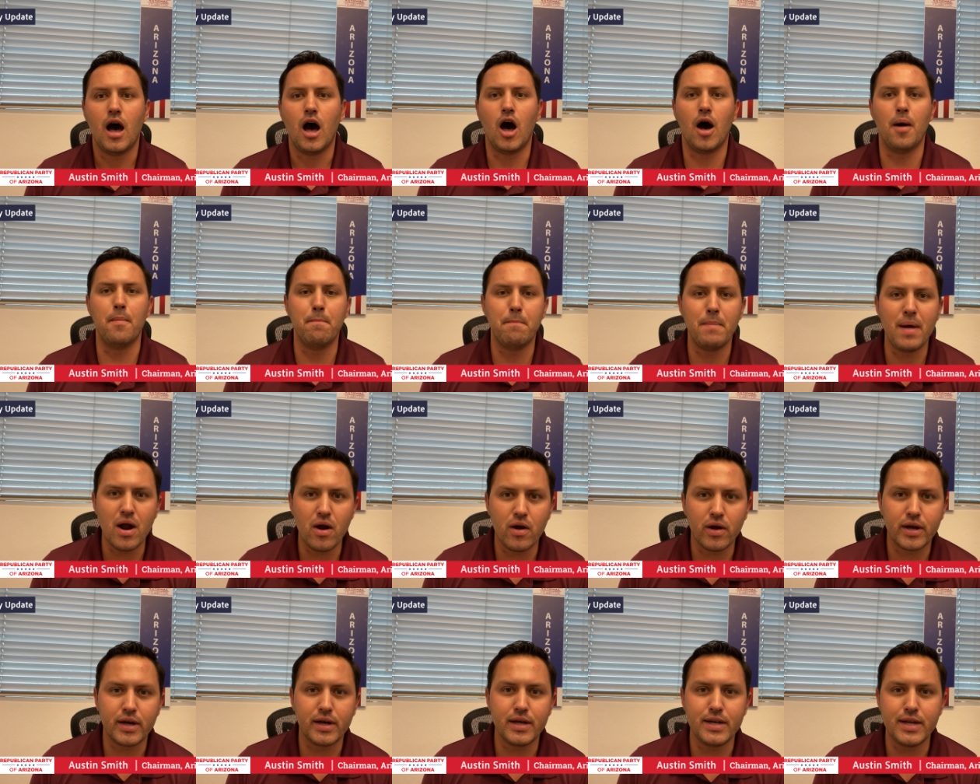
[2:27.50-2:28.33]

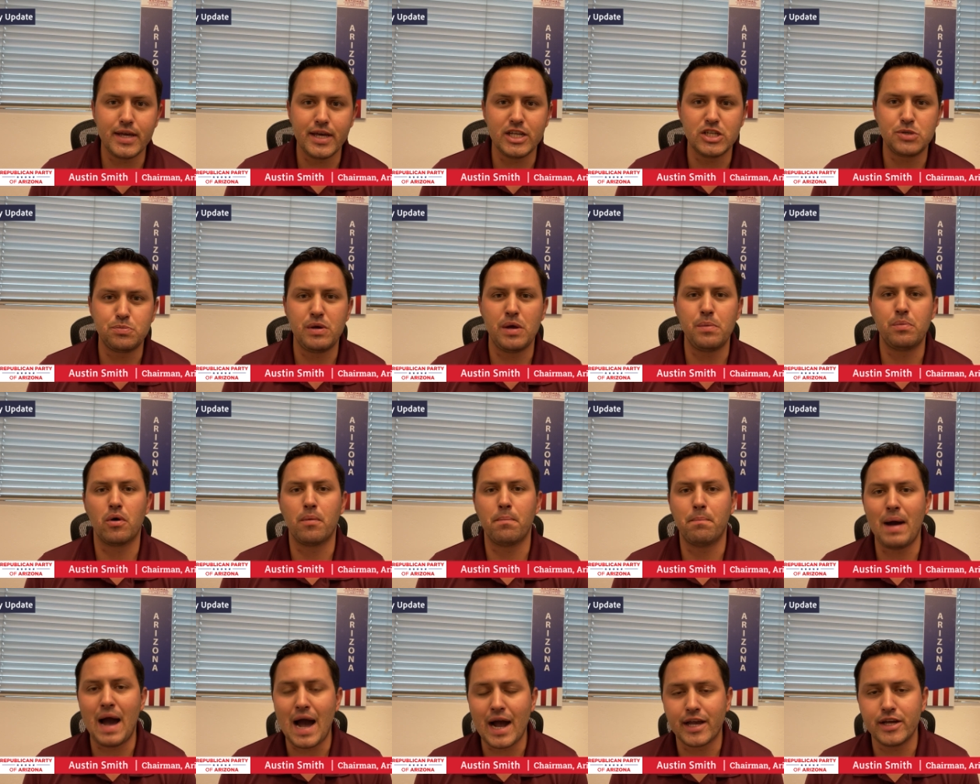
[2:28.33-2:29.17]
America needs people
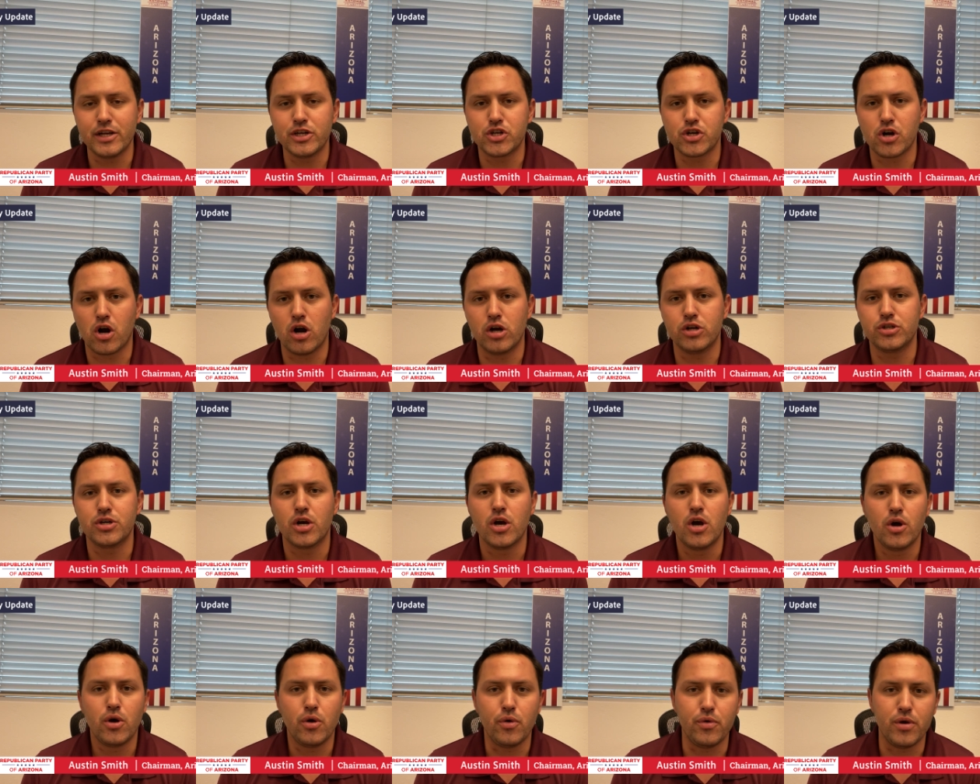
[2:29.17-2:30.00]
back in charge
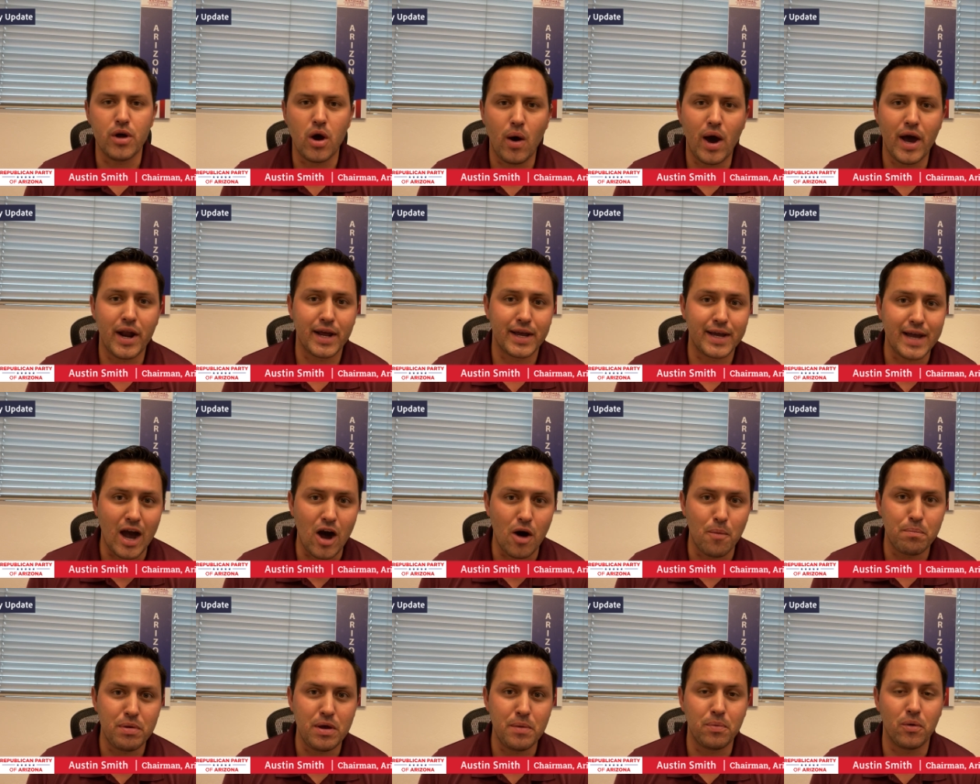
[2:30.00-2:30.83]
who know how to
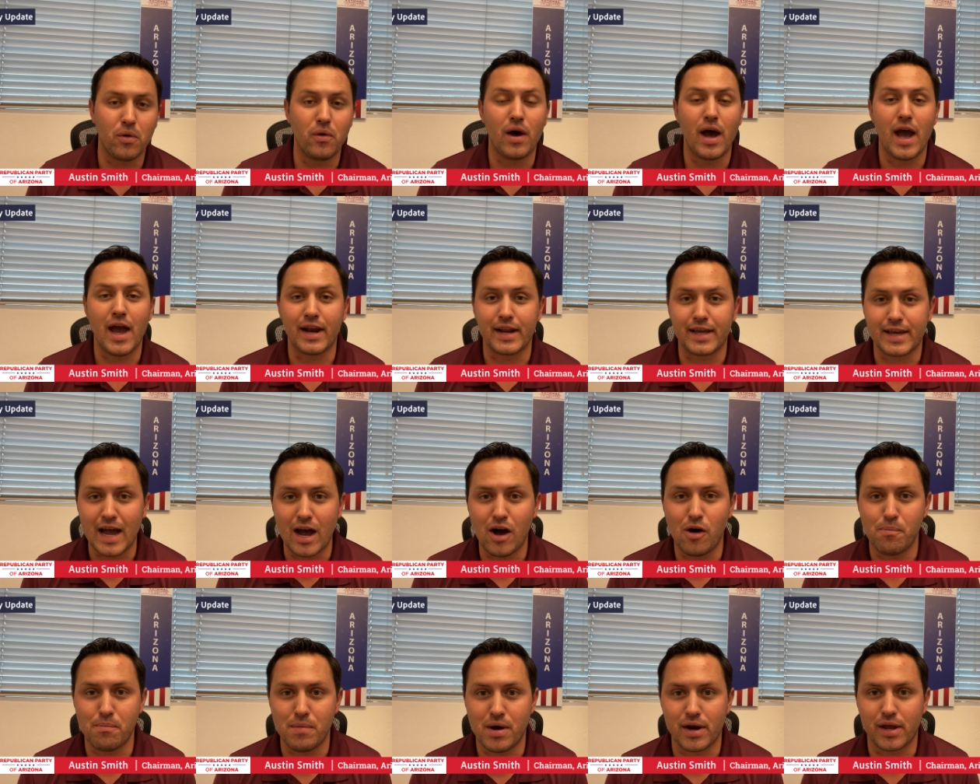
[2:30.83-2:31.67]
count people and
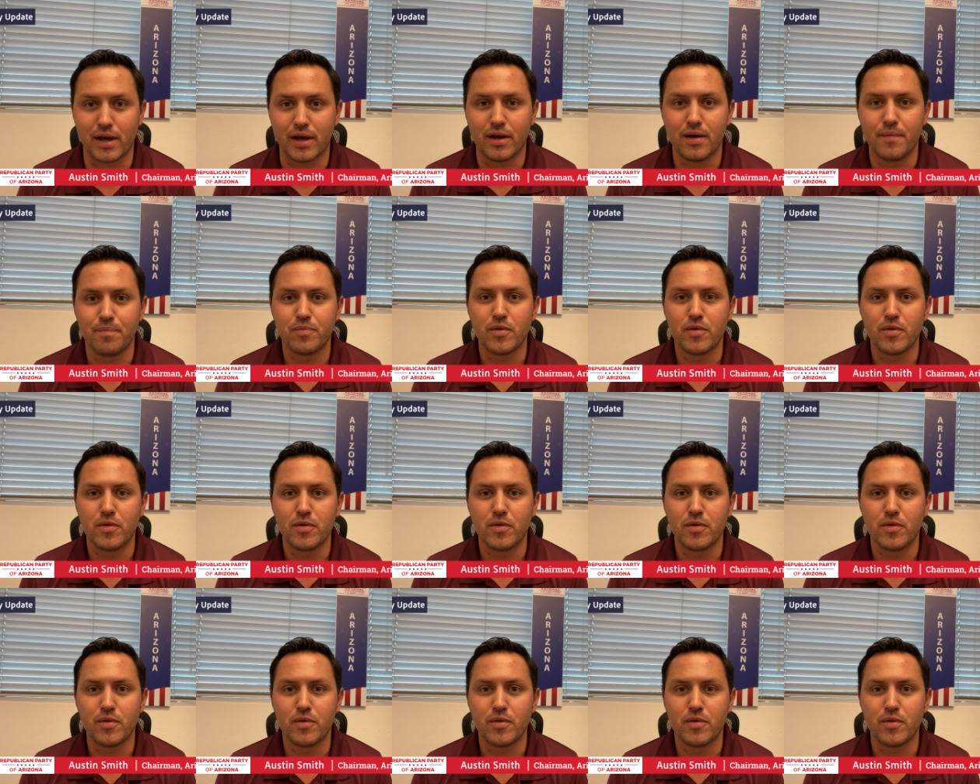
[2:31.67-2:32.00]
count money.